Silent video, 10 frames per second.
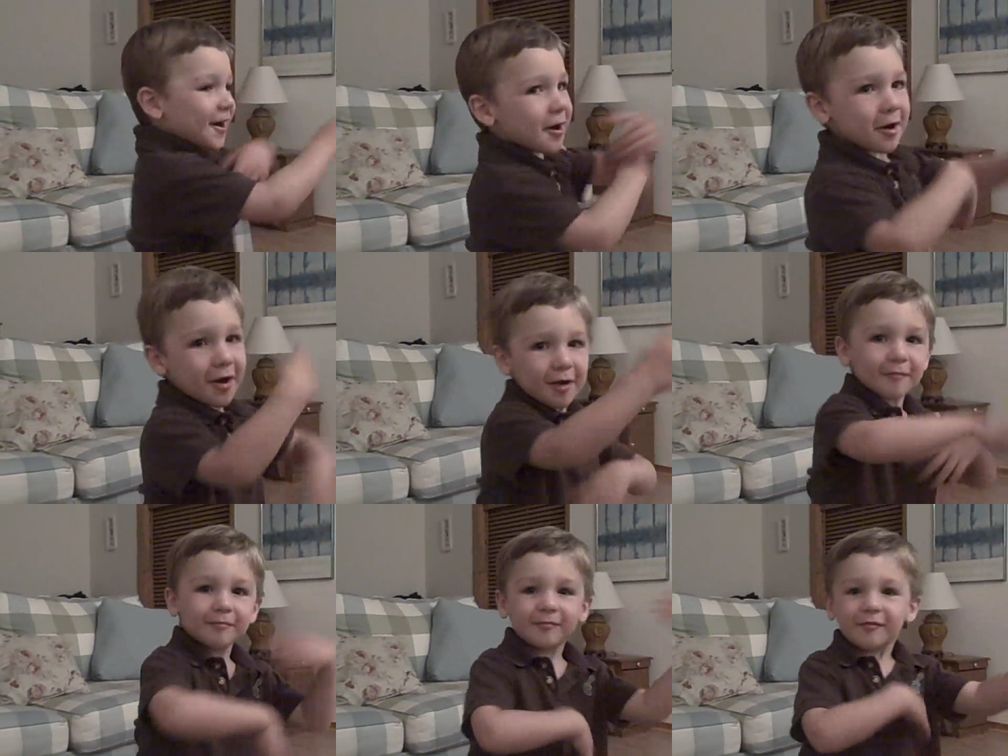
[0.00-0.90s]
Uh,
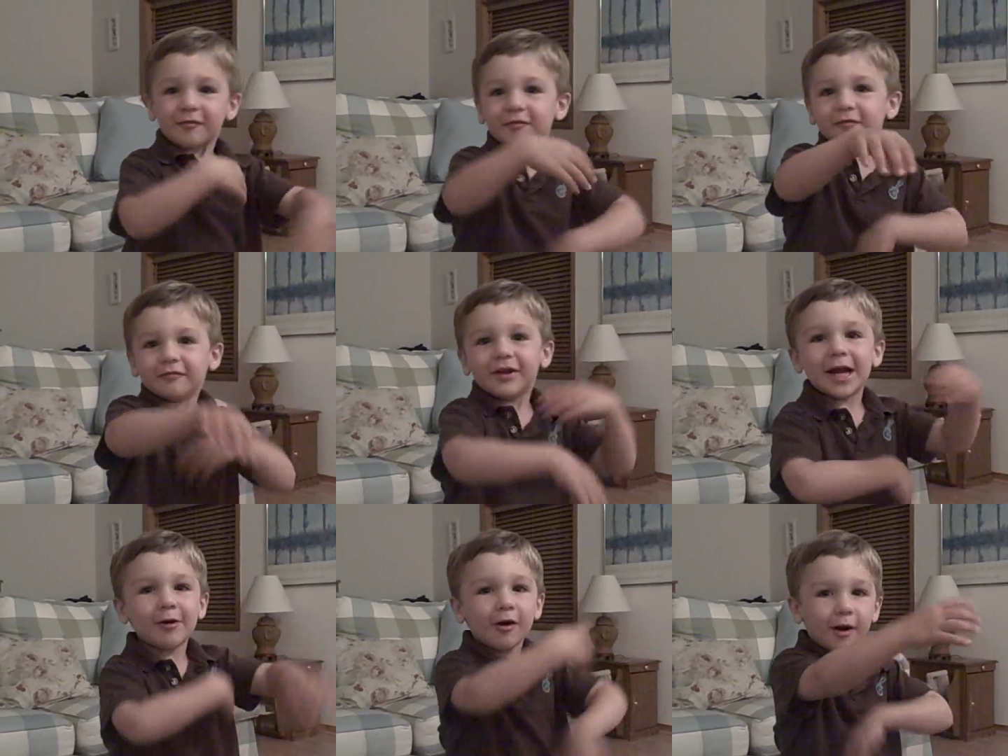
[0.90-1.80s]

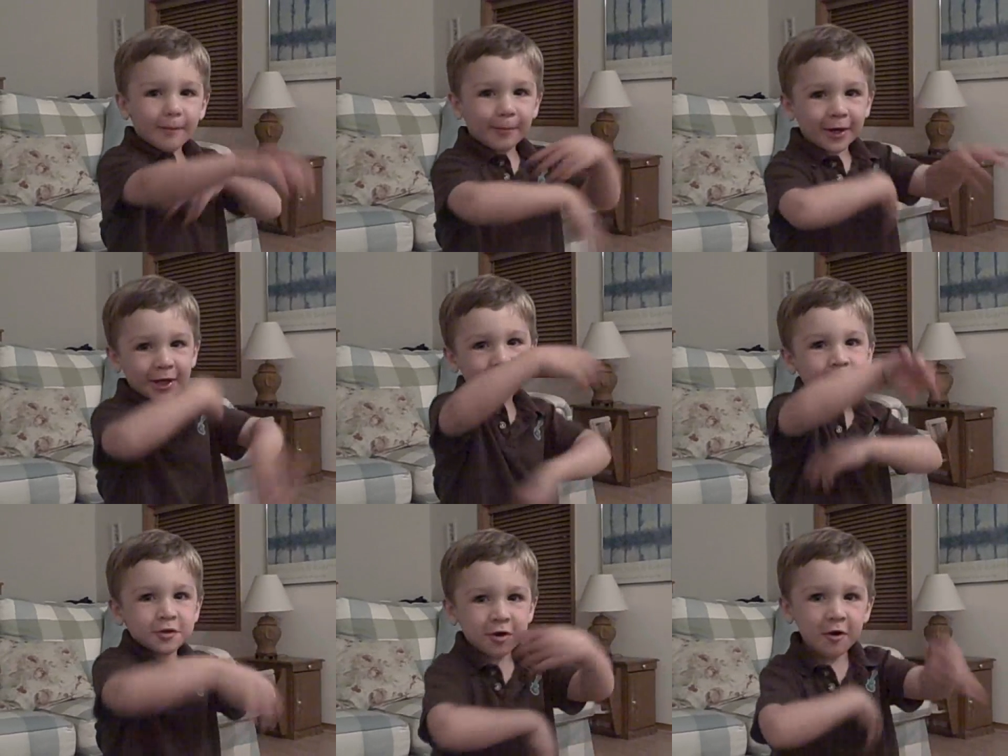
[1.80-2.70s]
rail a bus,
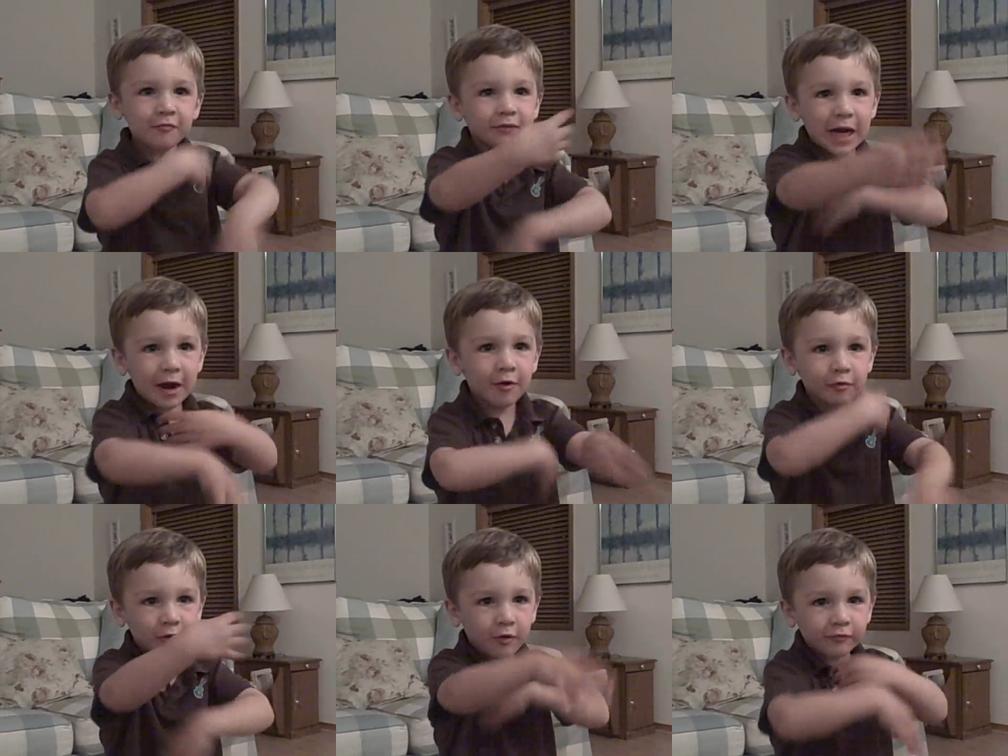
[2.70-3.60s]
go
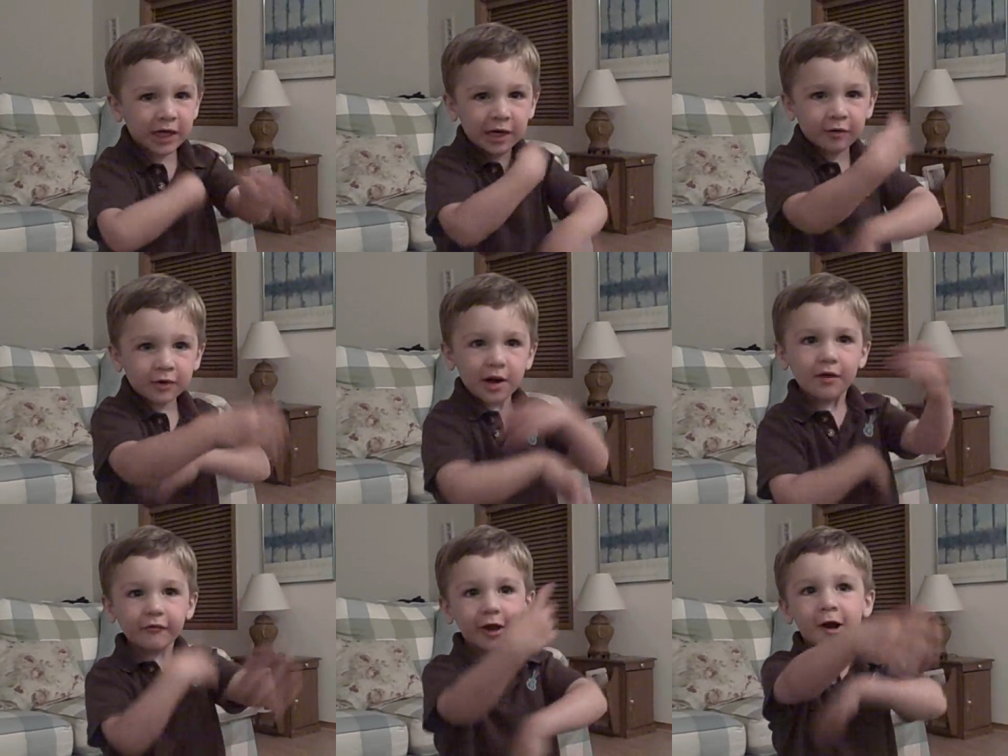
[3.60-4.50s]
round, go round
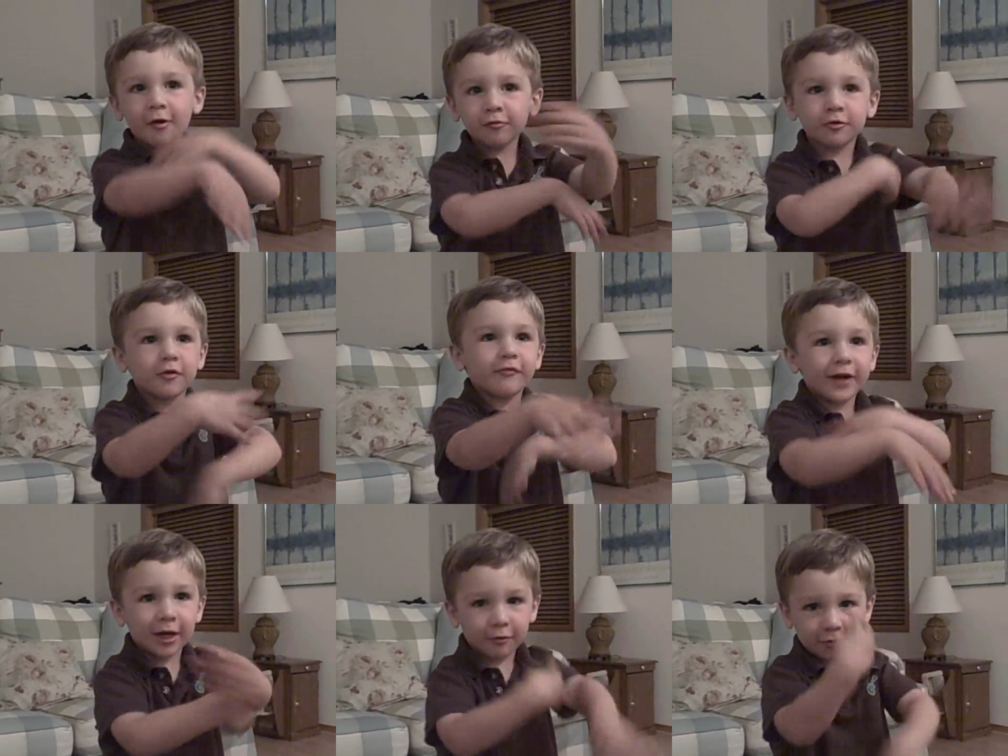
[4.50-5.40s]
round
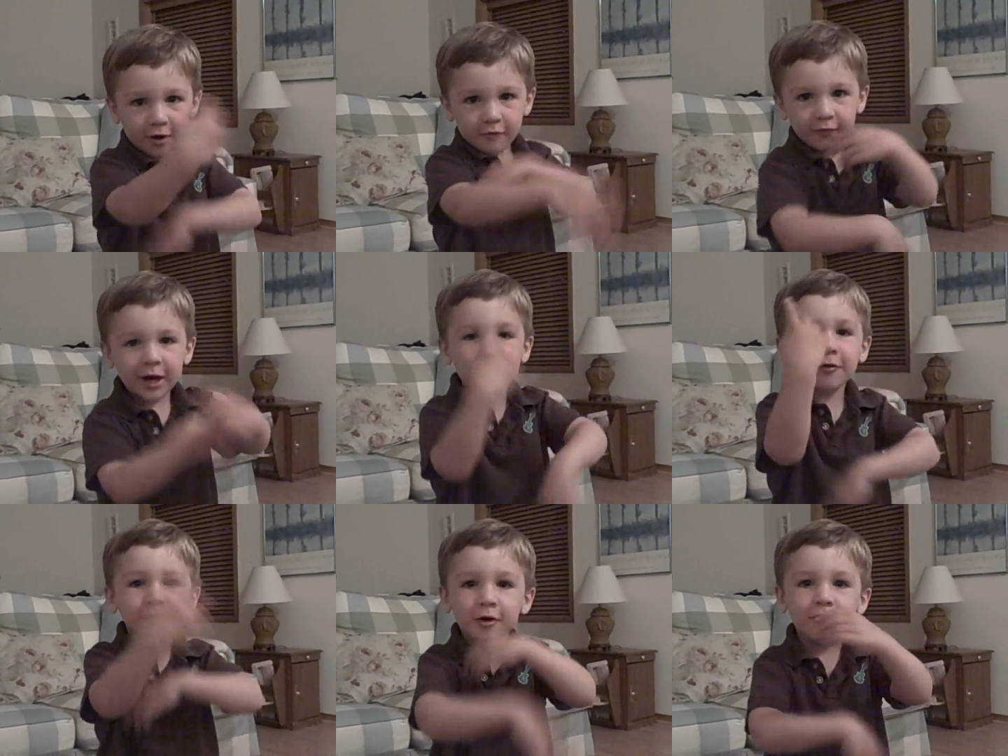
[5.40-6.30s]
around,
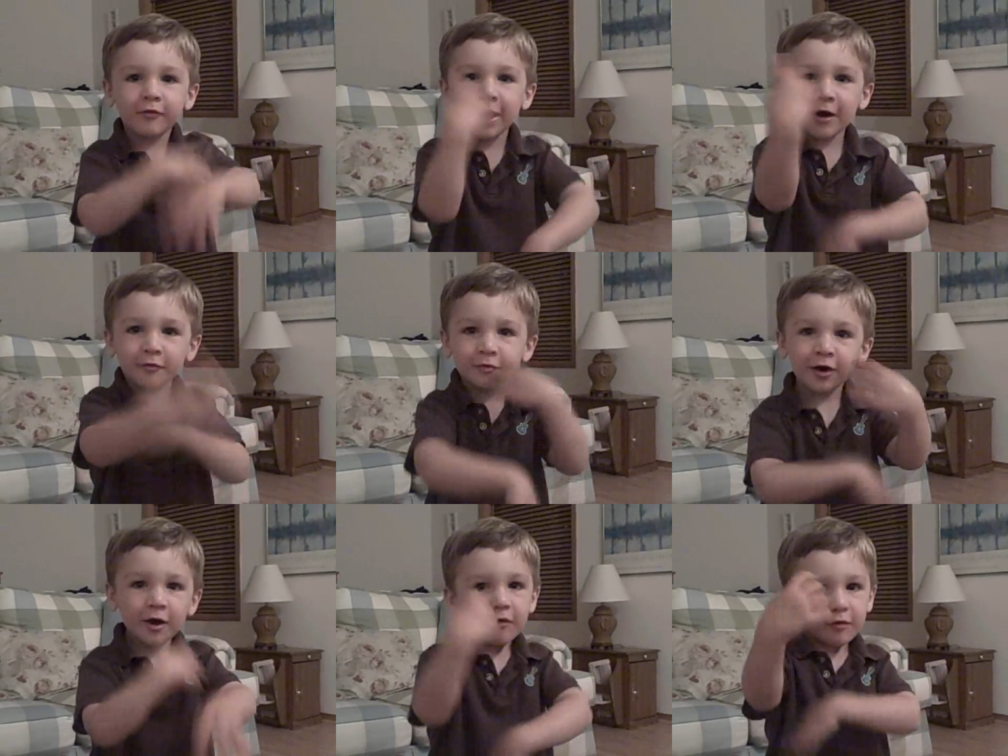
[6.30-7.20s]
round around,